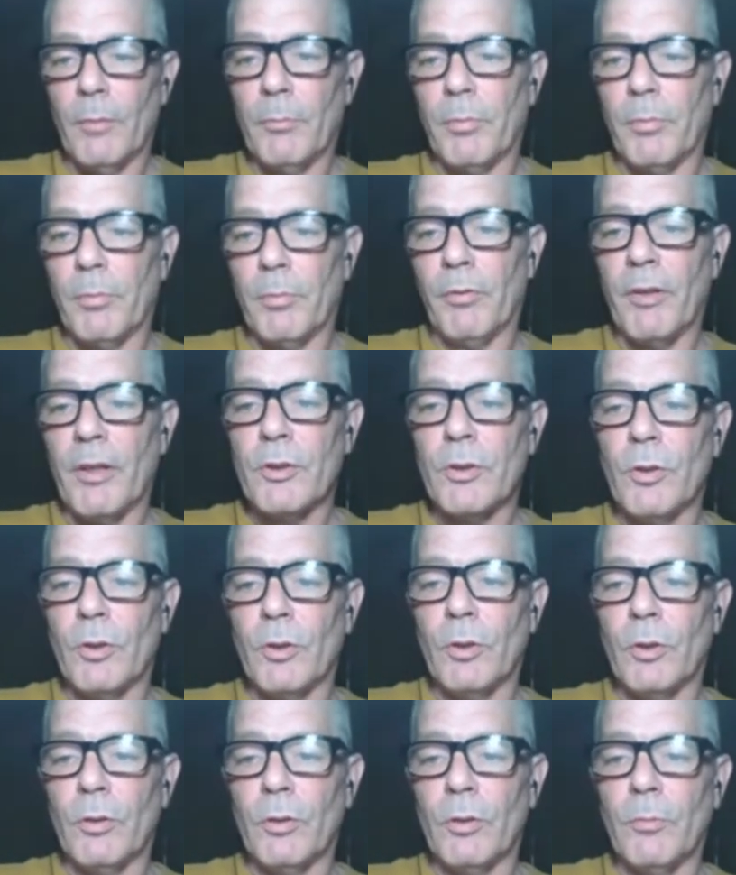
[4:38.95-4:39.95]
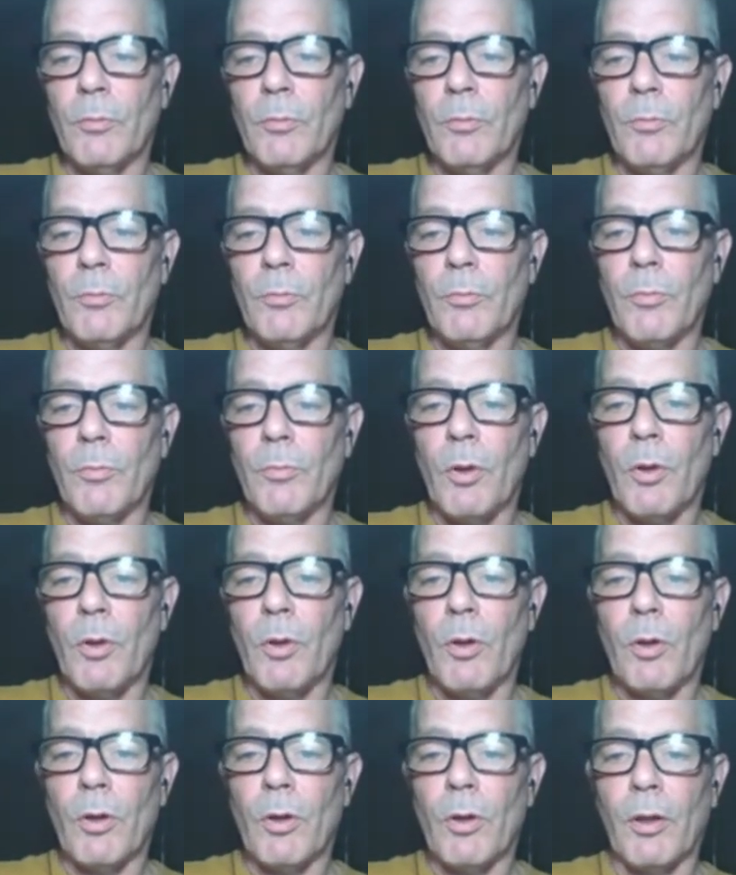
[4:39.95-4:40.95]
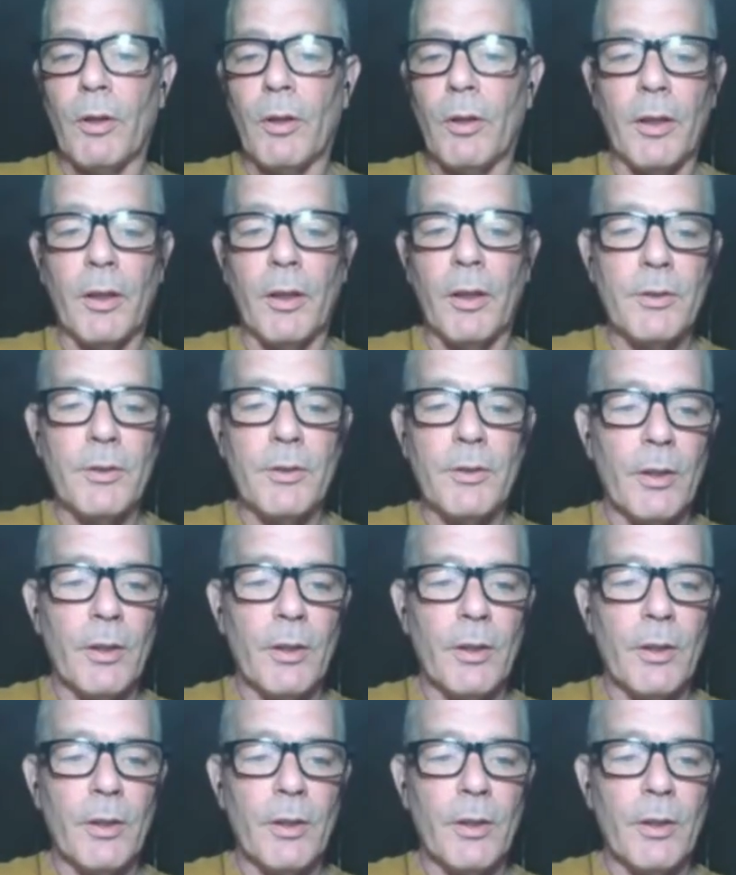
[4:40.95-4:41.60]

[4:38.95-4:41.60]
Professional marketing and sales funnels and